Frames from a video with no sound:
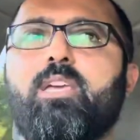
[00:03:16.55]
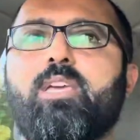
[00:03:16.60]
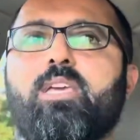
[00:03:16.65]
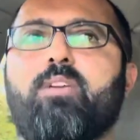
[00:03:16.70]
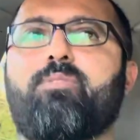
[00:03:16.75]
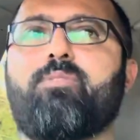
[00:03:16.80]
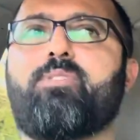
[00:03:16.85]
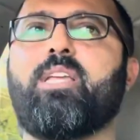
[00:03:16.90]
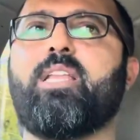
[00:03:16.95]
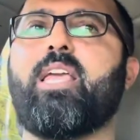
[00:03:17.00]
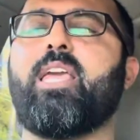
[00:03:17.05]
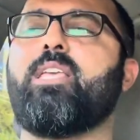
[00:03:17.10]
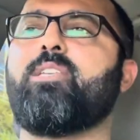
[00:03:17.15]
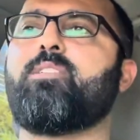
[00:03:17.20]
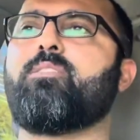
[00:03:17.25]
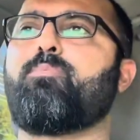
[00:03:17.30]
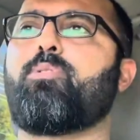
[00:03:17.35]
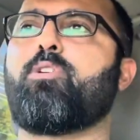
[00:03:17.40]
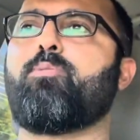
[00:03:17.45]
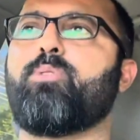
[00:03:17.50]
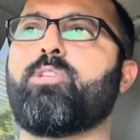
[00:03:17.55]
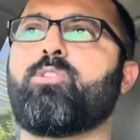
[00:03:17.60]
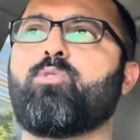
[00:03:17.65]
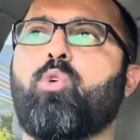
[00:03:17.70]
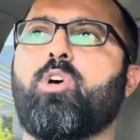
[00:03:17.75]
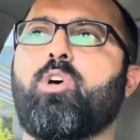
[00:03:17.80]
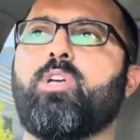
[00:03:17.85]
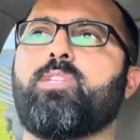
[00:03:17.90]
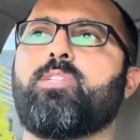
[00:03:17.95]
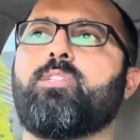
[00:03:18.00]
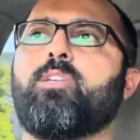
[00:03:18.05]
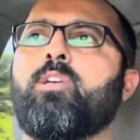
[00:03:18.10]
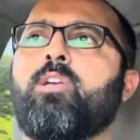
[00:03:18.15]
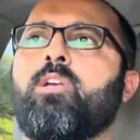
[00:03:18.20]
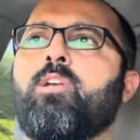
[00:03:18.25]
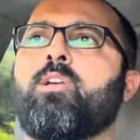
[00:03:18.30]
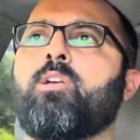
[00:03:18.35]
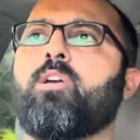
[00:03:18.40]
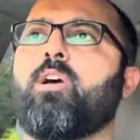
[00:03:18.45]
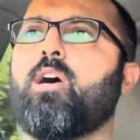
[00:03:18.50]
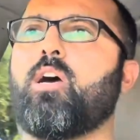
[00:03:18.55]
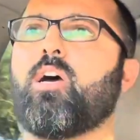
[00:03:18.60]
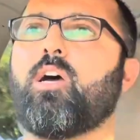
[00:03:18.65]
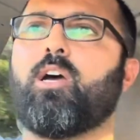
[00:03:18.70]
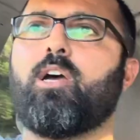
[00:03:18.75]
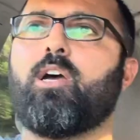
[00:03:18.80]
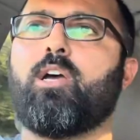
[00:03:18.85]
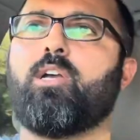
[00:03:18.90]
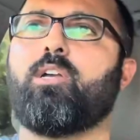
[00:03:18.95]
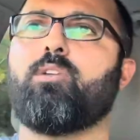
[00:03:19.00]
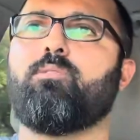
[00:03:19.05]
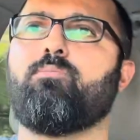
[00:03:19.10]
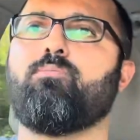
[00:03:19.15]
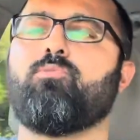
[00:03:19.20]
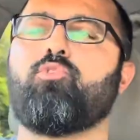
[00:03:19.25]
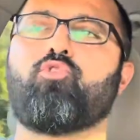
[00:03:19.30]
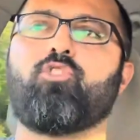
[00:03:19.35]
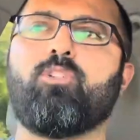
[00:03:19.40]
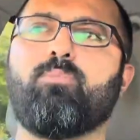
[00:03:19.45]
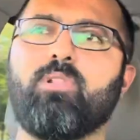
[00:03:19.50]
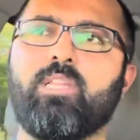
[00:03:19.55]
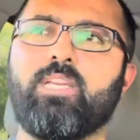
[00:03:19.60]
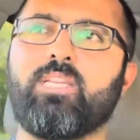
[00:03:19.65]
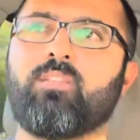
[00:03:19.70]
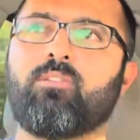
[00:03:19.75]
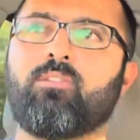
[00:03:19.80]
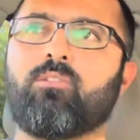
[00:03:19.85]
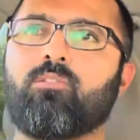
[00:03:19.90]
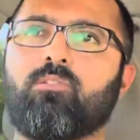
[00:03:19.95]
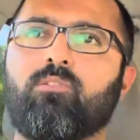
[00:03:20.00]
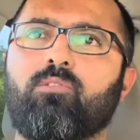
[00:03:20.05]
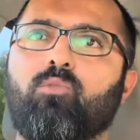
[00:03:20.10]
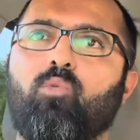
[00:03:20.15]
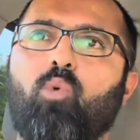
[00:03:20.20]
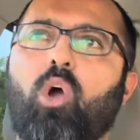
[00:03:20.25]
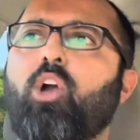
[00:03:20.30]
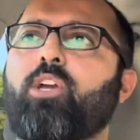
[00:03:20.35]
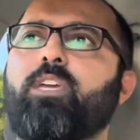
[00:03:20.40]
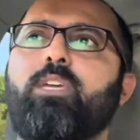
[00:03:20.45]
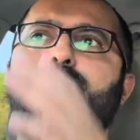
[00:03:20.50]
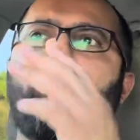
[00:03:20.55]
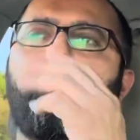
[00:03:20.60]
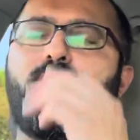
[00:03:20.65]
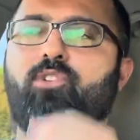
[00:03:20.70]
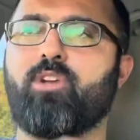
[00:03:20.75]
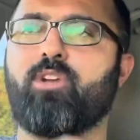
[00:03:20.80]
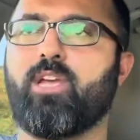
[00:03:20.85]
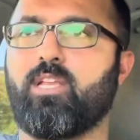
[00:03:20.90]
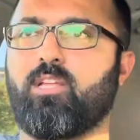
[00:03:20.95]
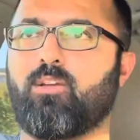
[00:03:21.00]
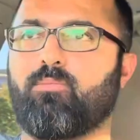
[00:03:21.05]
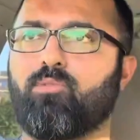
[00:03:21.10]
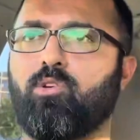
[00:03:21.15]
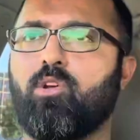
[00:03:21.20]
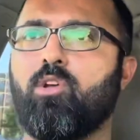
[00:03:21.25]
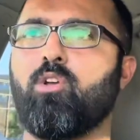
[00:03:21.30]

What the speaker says: If today's purpose was dribbling while keeping your head up,